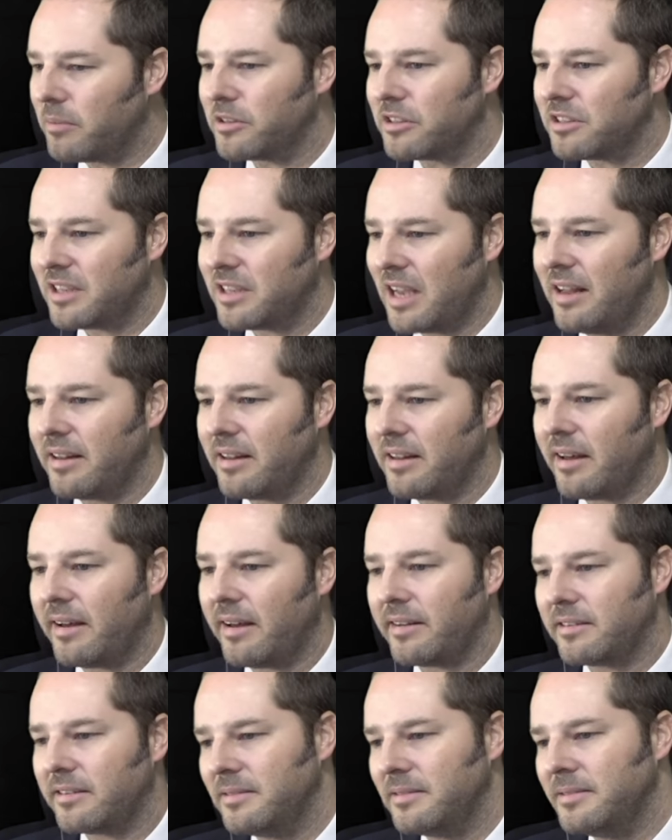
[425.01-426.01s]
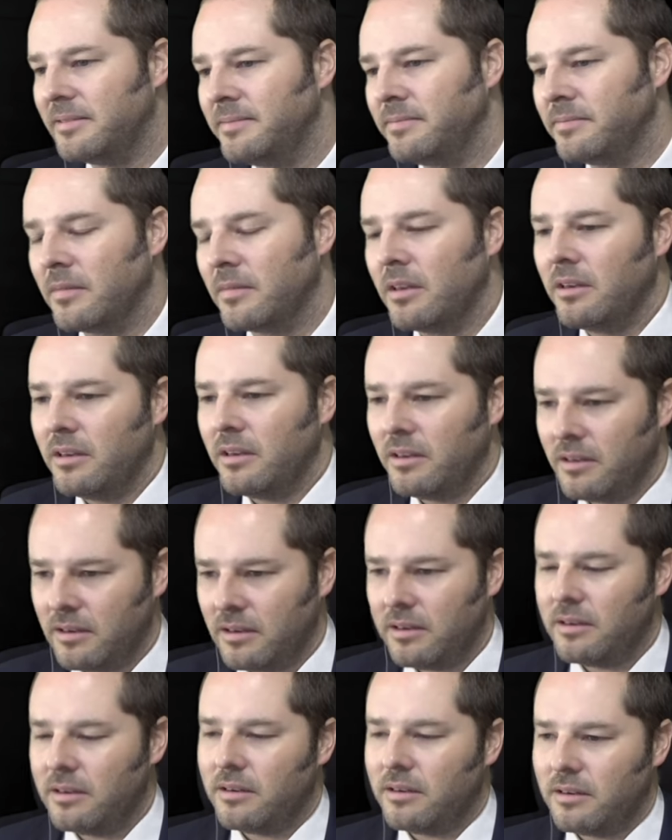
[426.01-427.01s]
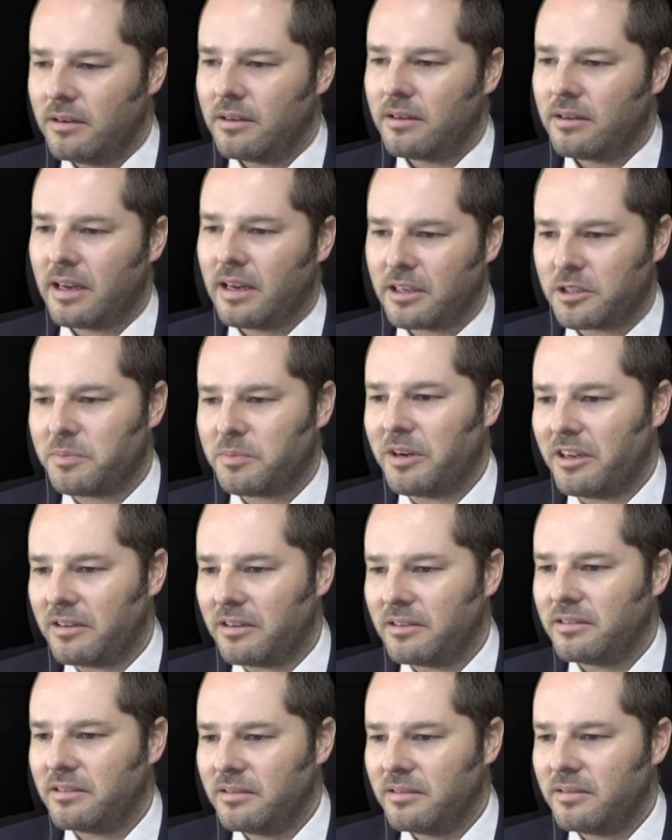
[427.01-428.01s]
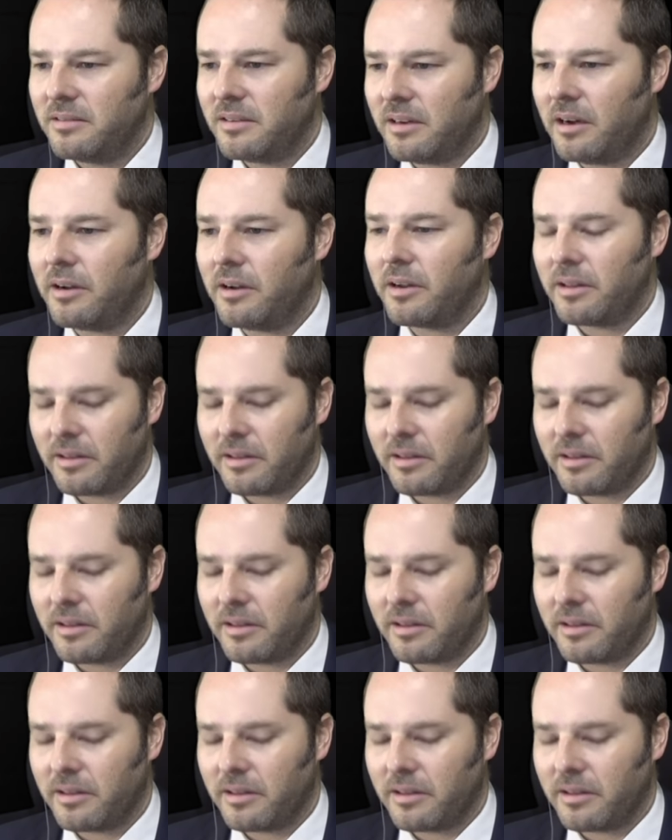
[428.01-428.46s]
to say that. Thanks, man. I